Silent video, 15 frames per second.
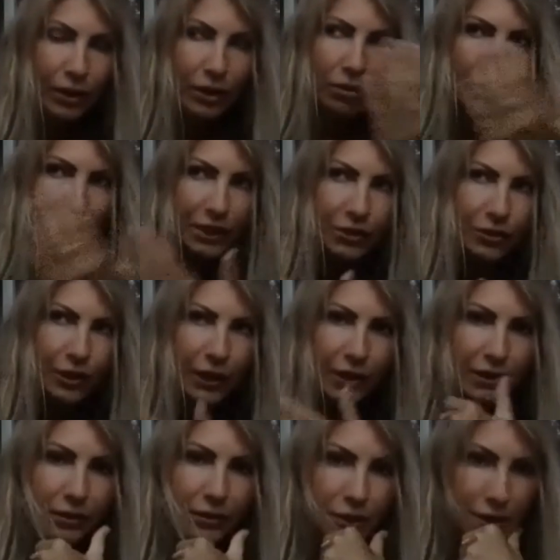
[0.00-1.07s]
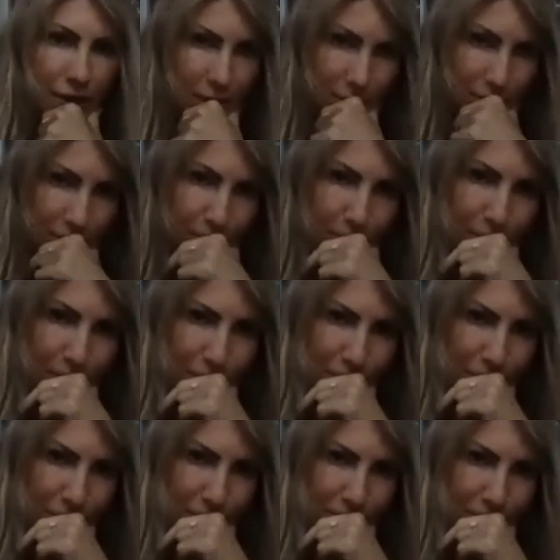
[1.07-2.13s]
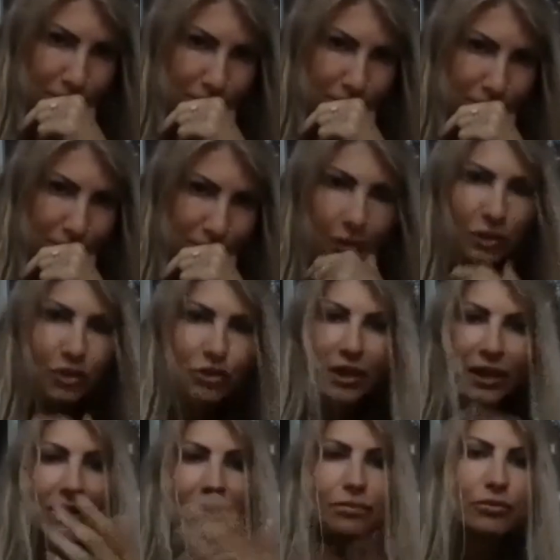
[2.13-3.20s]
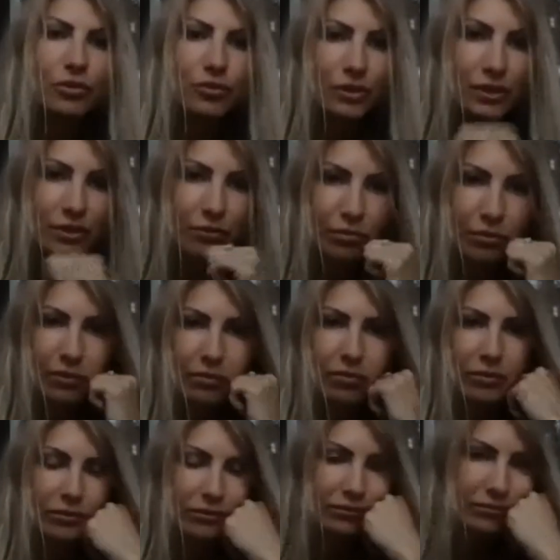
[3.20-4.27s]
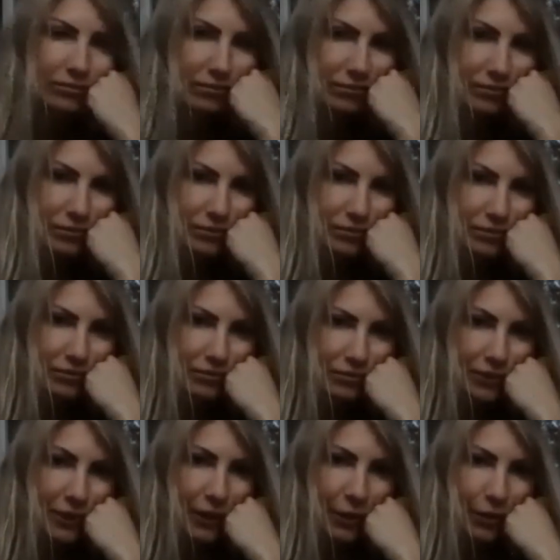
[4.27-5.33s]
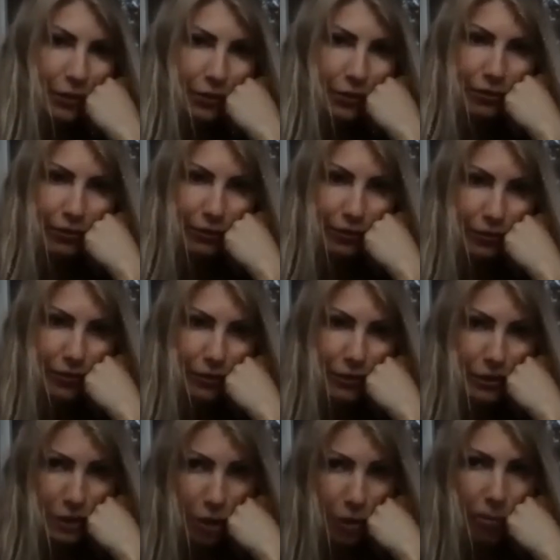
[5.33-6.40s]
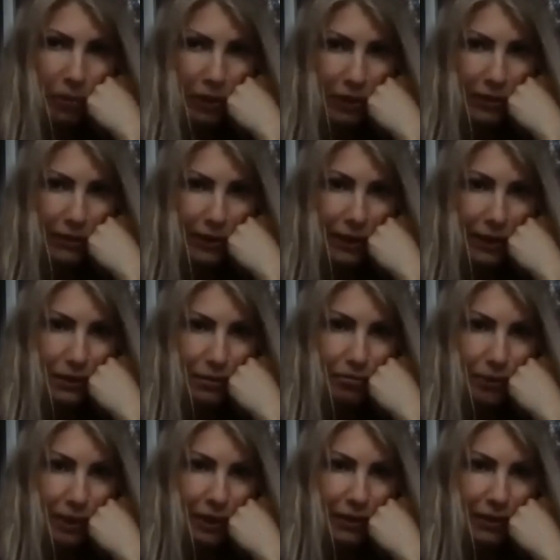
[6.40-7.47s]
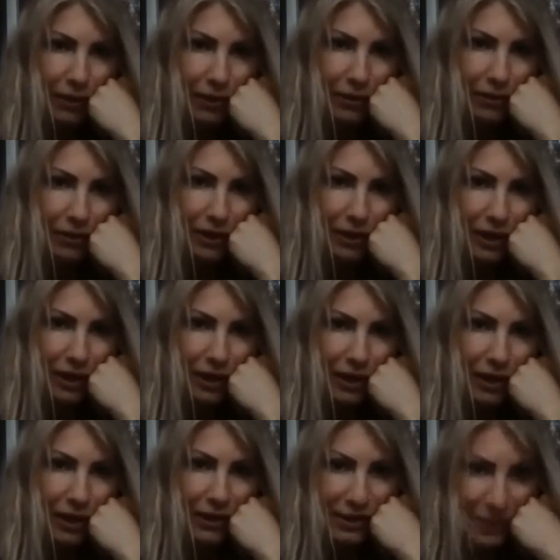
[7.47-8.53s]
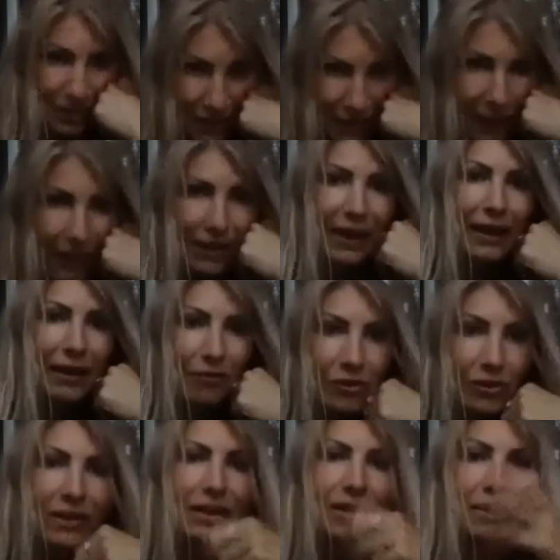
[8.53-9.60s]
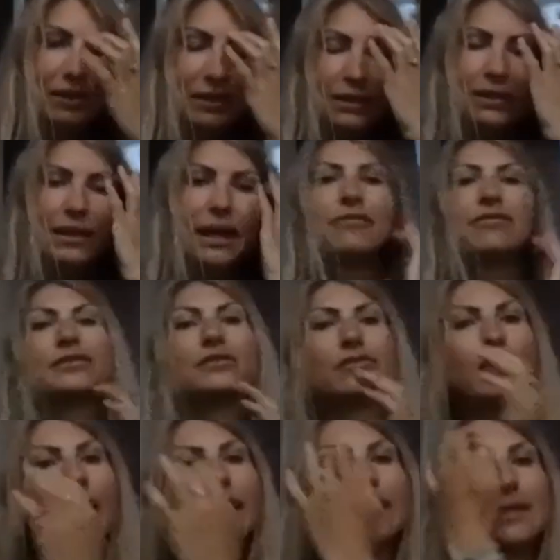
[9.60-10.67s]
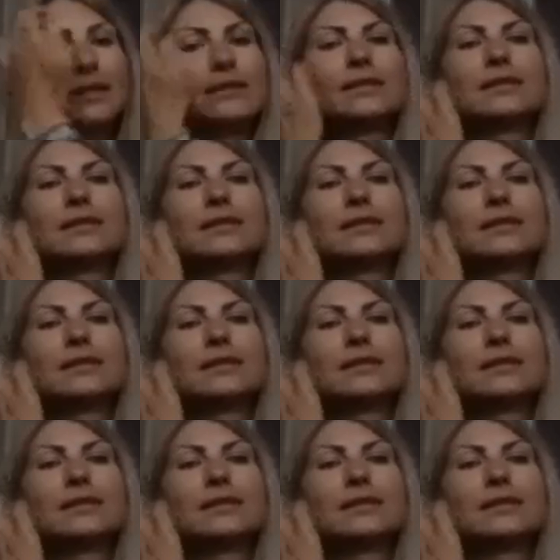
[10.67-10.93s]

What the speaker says: you attract narcissistic people. You attract abusive people. Now, stop being that empathic. Understand everything in this life is right.